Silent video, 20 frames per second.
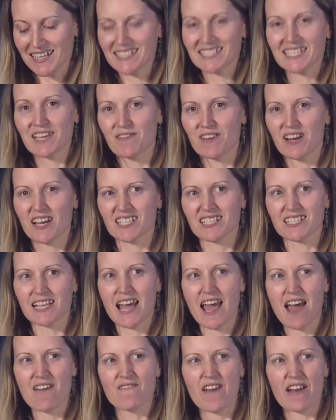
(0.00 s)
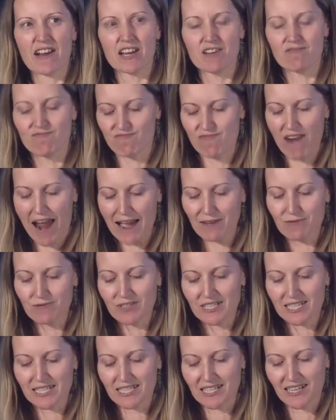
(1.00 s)
That's given us a very
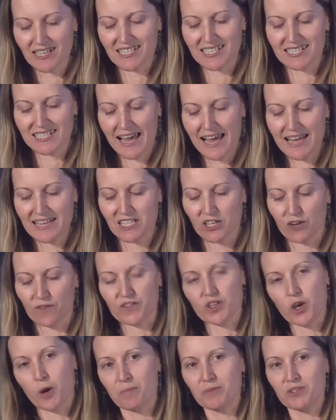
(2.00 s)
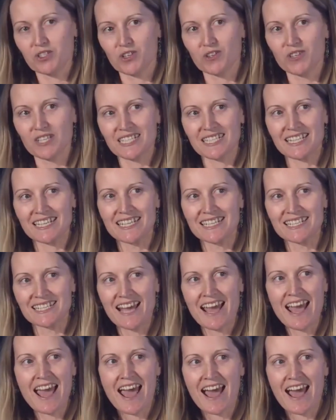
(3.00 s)
rounded understanding of the opportunities